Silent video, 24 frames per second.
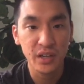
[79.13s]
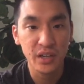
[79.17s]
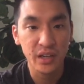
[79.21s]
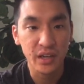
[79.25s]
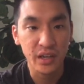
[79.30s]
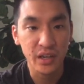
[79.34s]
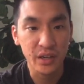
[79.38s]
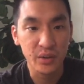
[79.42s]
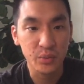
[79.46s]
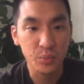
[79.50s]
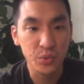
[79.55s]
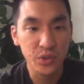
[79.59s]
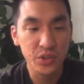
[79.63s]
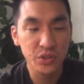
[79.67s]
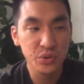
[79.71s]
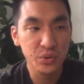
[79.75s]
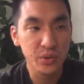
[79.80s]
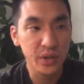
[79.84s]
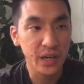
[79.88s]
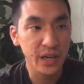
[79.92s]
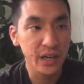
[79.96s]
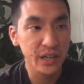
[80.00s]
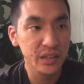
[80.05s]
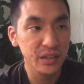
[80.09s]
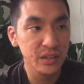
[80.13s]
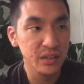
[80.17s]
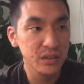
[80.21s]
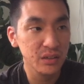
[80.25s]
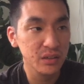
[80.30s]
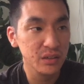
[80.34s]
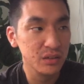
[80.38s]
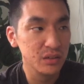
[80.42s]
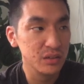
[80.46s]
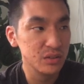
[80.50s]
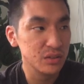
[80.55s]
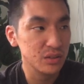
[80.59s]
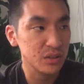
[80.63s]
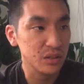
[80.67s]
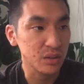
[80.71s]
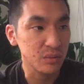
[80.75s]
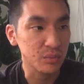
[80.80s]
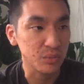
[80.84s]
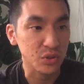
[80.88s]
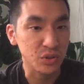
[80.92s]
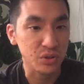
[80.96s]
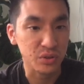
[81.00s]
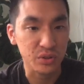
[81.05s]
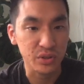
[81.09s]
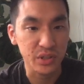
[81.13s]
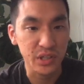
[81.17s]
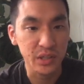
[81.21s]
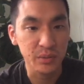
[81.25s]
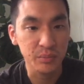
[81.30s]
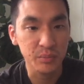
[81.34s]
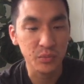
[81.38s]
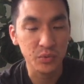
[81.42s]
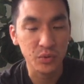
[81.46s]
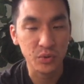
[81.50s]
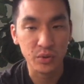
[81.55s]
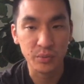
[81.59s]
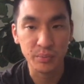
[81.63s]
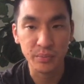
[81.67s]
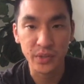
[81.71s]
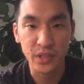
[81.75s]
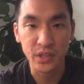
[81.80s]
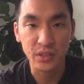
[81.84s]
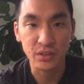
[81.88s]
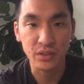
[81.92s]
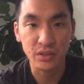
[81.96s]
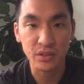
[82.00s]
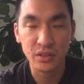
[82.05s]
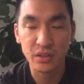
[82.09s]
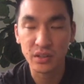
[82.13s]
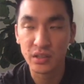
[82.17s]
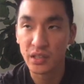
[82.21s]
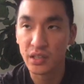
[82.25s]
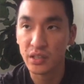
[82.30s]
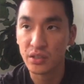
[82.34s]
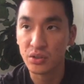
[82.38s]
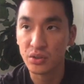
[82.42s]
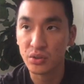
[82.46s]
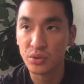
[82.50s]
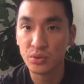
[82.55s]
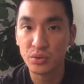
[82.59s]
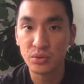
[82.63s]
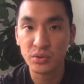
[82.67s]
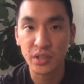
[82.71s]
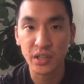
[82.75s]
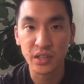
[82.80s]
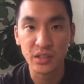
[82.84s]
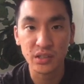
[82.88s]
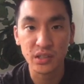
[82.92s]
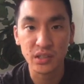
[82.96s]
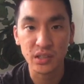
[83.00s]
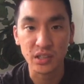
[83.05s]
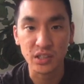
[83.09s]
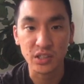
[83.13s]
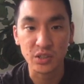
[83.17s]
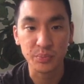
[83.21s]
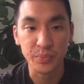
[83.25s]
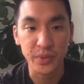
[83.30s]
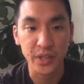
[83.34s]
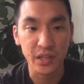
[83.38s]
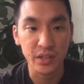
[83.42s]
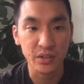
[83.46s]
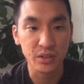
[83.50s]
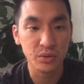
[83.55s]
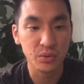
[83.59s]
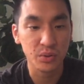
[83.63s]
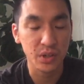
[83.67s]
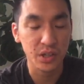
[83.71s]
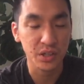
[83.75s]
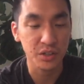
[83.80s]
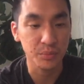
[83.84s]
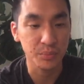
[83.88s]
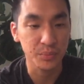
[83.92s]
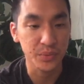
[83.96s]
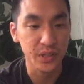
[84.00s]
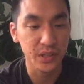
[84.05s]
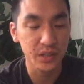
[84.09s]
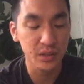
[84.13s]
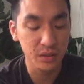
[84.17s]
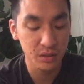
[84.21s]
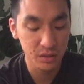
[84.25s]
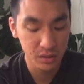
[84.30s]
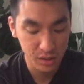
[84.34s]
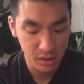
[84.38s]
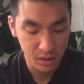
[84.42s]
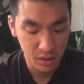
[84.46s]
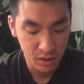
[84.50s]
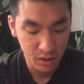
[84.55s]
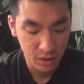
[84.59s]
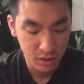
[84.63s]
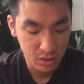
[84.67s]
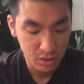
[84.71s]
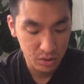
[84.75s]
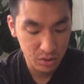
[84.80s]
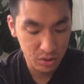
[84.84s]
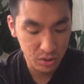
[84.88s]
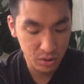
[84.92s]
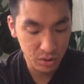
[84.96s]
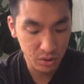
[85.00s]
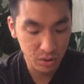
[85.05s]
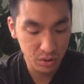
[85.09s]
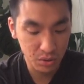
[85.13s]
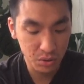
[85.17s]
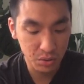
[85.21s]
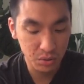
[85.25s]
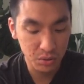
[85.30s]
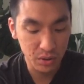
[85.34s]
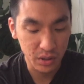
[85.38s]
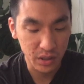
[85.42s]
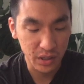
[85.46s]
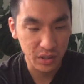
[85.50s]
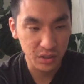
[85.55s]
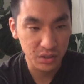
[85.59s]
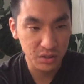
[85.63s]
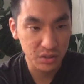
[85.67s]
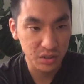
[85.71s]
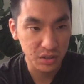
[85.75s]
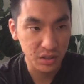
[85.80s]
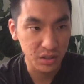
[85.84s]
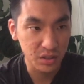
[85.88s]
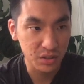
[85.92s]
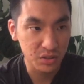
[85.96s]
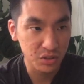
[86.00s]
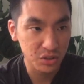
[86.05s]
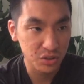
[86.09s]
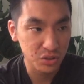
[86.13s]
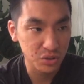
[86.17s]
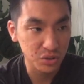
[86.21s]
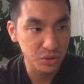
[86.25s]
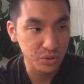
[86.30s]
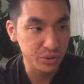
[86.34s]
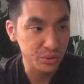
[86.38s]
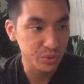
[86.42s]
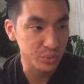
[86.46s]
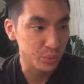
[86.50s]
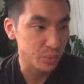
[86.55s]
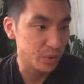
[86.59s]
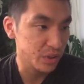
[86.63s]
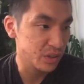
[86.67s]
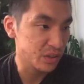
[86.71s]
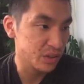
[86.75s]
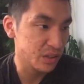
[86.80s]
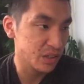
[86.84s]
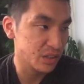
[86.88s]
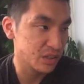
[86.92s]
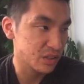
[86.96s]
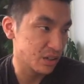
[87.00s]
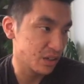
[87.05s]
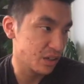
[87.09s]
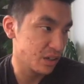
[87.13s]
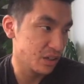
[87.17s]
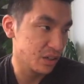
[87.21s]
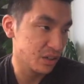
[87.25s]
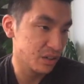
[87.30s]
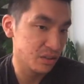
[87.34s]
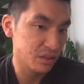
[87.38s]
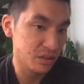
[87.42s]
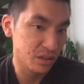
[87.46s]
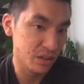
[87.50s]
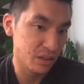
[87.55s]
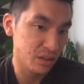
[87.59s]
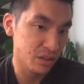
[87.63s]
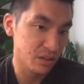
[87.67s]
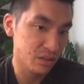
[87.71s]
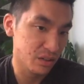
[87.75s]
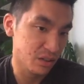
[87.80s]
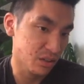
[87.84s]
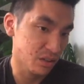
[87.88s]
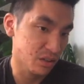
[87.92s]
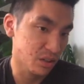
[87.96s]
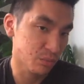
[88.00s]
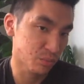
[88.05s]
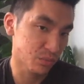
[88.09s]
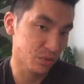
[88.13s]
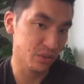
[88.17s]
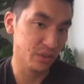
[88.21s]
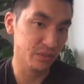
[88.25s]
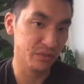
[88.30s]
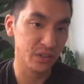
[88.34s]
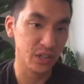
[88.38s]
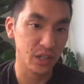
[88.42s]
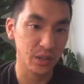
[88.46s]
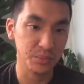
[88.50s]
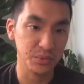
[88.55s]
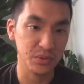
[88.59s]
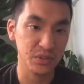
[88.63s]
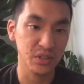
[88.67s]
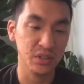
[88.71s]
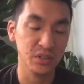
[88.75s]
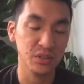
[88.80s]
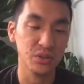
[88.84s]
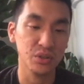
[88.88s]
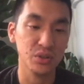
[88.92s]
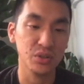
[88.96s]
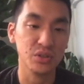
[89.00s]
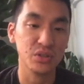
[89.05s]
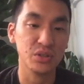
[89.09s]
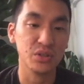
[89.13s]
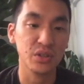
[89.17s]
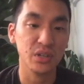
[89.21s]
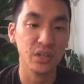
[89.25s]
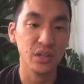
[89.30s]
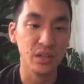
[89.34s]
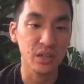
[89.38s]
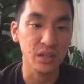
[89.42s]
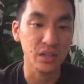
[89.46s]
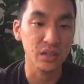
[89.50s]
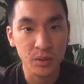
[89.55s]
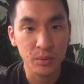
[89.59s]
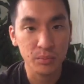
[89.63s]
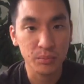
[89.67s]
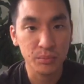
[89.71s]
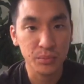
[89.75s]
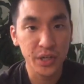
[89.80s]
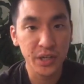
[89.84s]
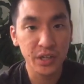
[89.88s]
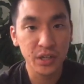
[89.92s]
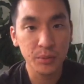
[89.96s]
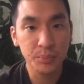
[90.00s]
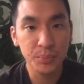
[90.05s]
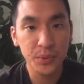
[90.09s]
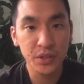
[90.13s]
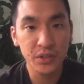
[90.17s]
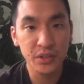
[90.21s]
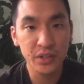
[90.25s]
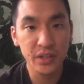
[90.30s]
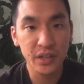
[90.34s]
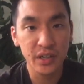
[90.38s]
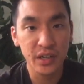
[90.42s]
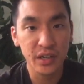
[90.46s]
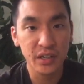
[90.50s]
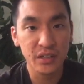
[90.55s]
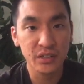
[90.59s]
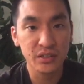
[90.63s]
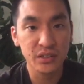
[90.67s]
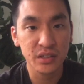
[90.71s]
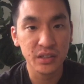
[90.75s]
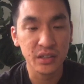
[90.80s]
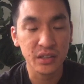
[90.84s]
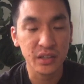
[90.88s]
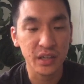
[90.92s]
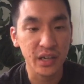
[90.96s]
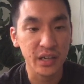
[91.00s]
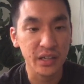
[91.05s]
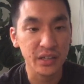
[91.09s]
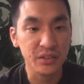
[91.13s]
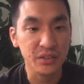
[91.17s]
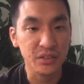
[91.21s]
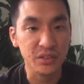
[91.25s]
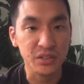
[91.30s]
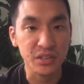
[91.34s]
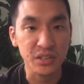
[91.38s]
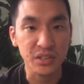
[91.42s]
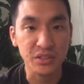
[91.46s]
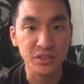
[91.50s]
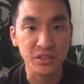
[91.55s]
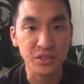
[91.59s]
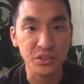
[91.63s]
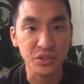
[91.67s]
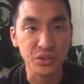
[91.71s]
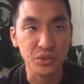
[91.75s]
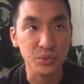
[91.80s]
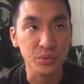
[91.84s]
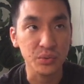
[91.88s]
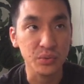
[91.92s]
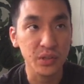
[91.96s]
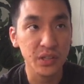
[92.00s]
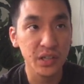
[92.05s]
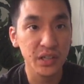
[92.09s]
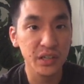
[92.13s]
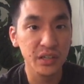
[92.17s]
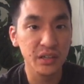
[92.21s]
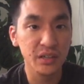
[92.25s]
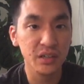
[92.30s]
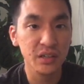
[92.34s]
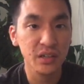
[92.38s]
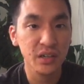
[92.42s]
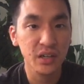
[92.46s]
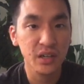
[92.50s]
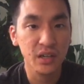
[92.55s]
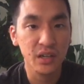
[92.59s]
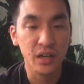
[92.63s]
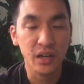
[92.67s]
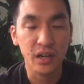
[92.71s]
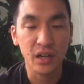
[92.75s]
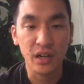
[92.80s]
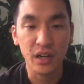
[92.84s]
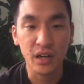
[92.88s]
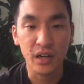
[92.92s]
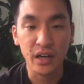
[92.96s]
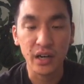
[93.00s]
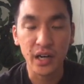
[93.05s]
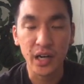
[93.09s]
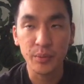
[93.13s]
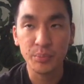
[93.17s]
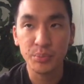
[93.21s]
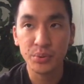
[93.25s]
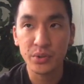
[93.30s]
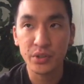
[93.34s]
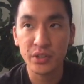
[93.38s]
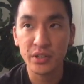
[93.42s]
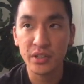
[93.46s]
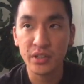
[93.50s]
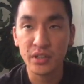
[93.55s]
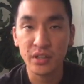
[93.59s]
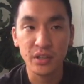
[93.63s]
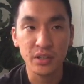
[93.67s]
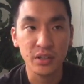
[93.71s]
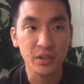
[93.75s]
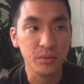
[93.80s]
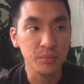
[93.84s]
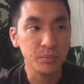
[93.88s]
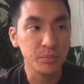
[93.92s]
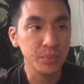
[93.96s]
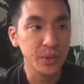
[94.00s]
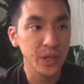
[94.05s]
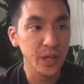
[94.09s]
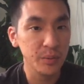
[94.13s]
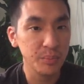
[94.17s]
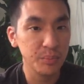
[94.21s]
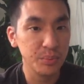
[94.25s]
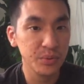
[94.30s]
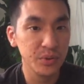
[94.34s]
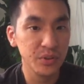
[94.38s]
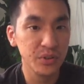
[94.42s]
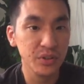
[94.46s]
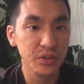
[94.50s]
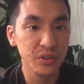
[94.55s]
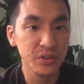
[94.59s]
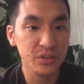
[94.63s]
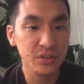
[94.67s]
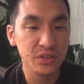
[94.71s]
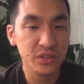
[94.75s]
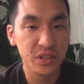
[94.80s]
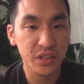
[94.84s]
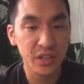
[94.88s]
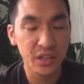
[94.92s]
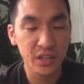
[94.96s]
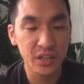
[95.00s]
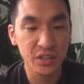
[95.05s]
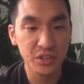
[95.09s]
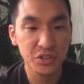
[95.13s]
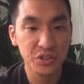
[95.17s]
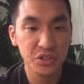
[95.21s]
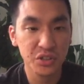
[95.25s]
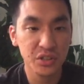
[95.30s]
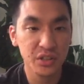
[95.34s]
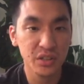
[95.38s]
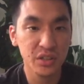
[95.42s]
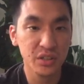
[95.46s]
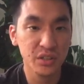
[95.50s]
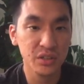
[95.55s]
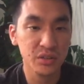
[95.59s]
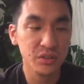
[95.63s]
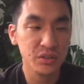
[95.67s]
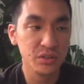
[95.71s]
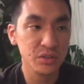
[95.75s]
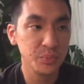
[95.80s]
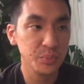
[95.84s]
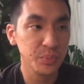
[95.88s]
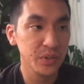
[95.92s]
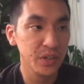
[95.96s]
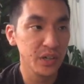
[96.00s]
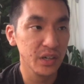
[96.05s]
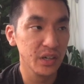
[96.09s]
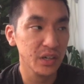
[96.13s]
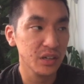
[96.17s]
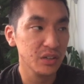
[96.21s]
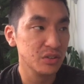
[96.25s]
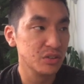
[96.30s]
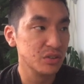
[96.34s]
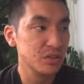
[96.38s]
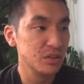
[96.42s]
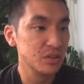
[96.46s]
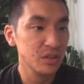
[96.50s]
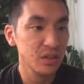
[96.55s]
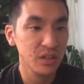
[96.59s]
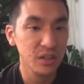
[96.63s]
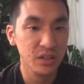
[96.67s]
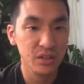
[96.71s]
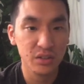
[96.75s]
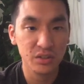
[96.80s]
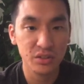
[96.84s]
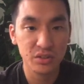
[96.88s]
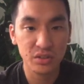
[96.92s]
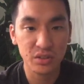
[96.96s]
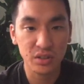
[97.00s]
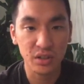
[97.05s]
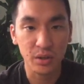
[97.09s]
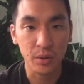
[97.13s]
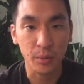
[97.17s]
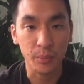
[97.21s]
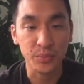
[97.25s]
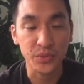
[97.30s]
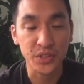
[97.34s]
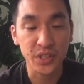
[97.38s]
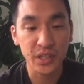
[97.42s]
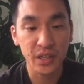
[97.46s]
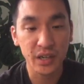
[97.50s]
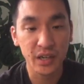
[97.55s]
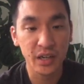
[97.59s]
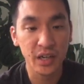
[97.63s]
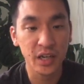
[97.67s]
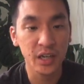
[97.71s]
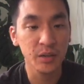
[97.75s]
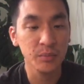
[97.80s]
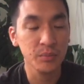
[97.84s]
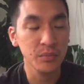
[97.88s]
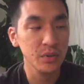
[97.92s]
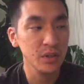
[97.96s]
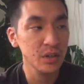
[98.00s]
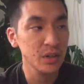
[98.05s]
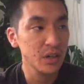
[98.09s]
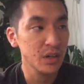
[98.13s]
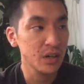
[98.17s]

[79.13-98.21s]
And when you add in some cream or milk, they do tend to expand quite a bit. So I'd say just use one less egg than the number of cups in your tray. Break up all your eggs and add in the seasoning you like. I put in peppers, Cajun spice, some thyme.